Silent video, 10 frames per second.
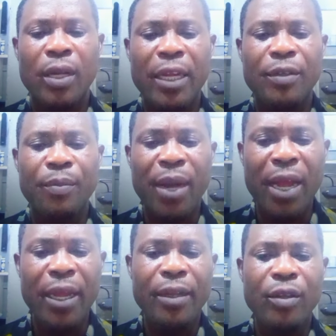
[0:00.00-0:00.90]
that
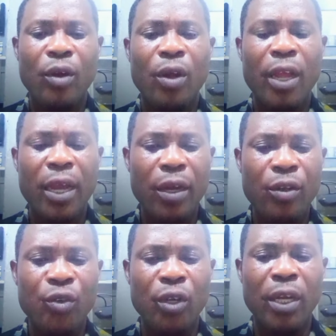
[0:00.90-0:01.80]
bind or
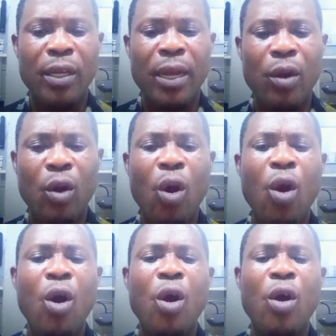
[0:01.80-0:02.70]
held together
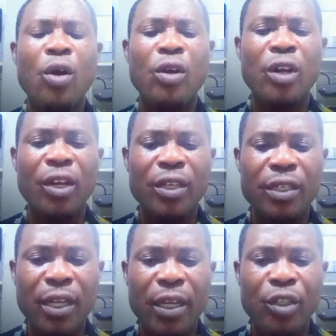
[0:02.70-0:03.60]
all
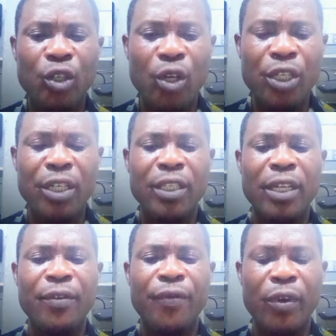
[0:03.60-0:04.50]
Christian churches
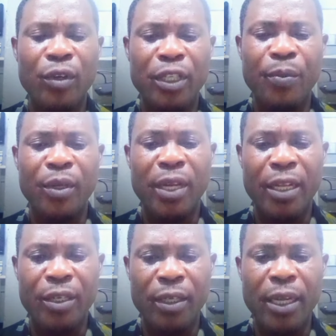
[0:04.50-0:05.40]
and fellowships
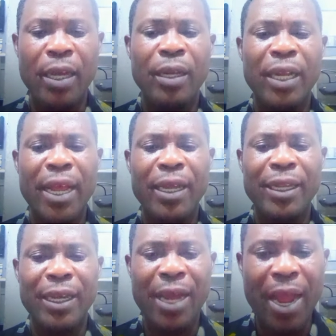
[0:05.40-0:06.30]
in Nigeria, like
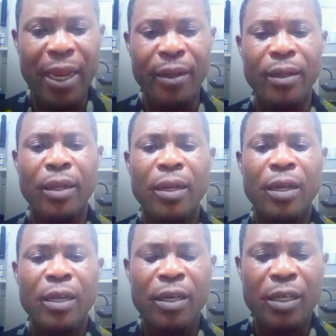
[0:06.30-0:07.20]
they can,
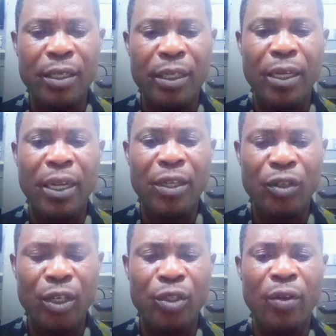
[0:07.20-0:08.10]
Christian
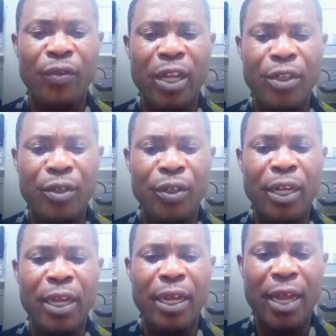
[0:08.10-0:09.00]
Association of
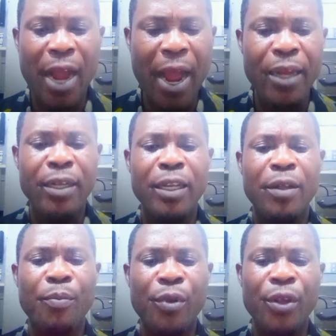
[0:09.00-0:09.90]
Nigeria, and
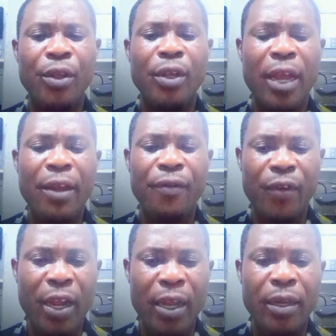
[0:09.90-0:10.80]
the
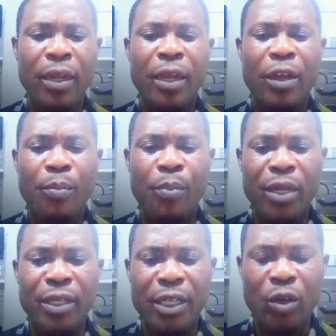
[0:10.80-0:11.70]
PFN,
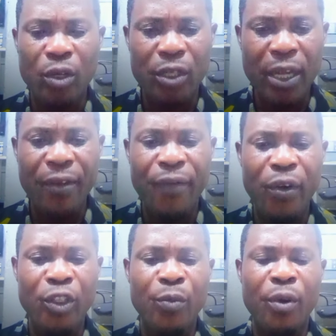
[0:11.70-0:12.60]
Pentecostal
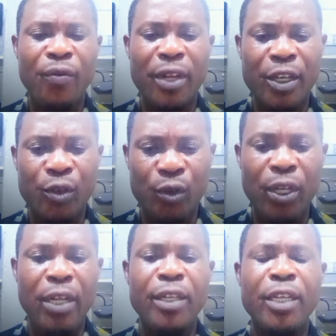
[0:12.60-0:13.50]
Fellowship of
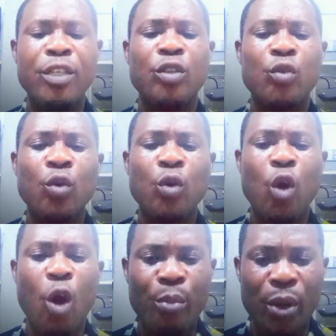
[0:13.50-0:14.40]
Nigeria, these
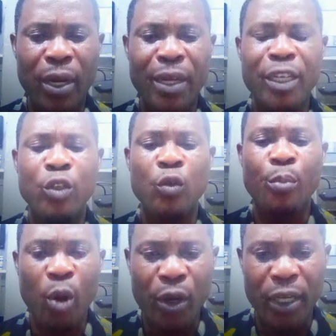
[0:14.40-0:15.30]
two umbrella, these two
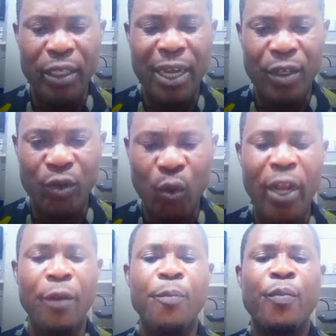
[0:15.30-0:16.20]
bodies as
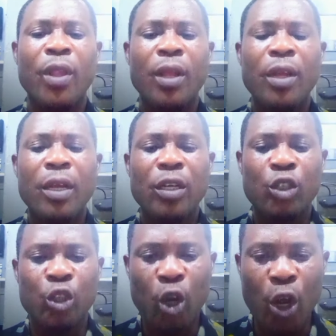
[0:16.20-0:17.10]
well,
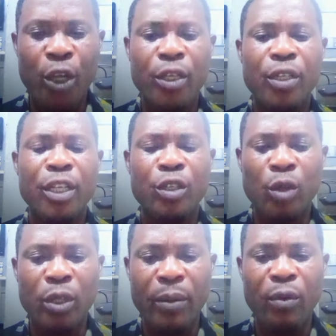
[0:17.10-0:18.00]
joined these
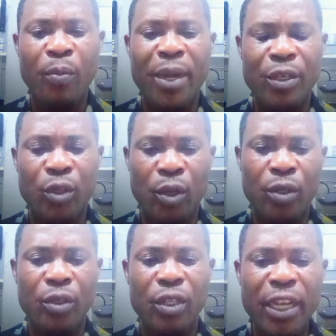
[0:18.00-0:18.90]
notable
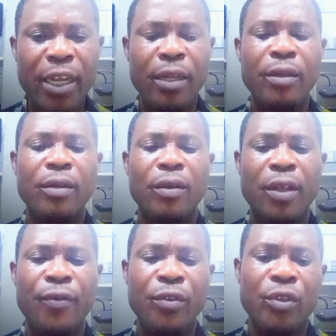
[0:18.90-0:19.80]
pastors in
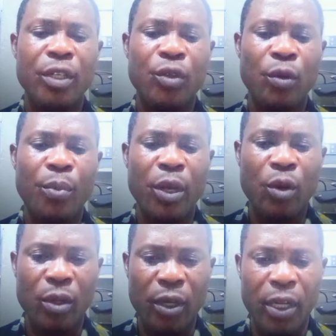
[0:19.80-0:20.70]
refusing to pay
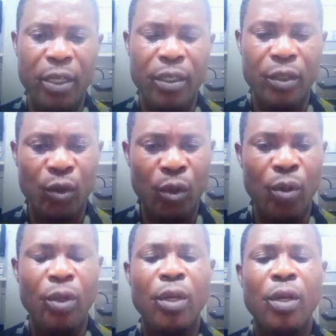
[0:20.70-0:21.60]
condolences to